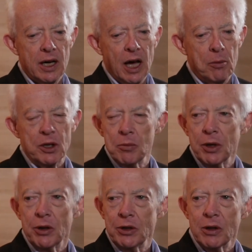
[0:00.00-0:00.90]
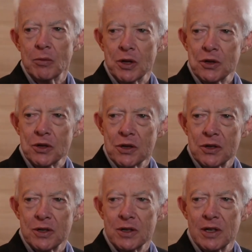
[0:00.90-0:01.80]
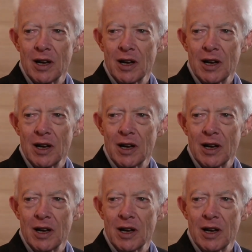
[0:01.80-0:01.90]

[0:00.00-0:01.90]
helping to build your business?